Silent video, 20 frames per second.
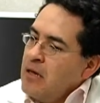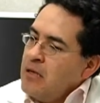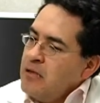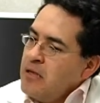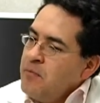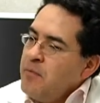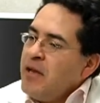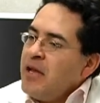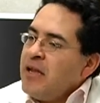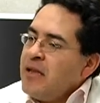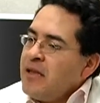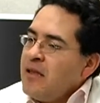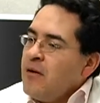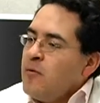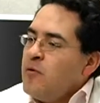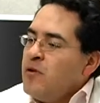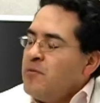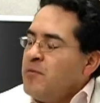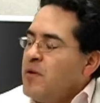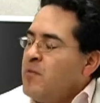Typically,
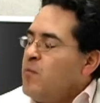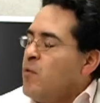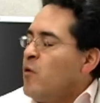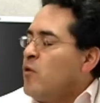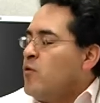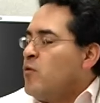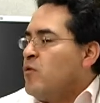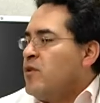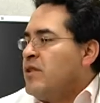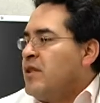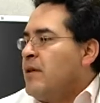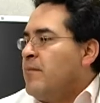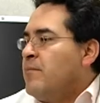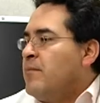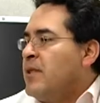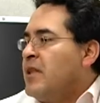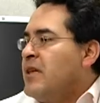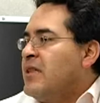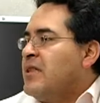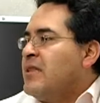that will be more with the
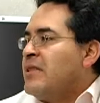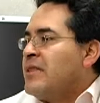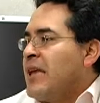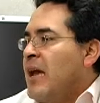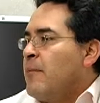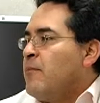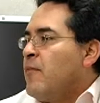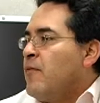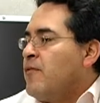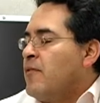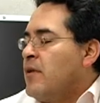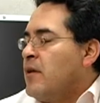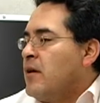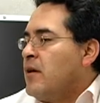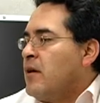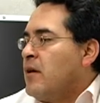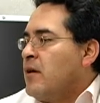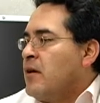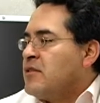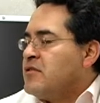bleeding type of,
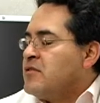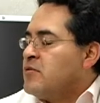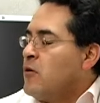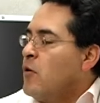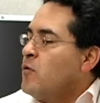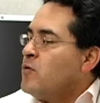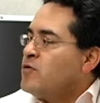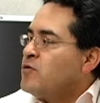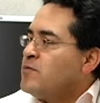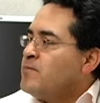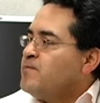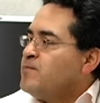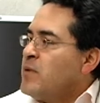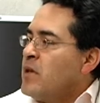uh, strokes.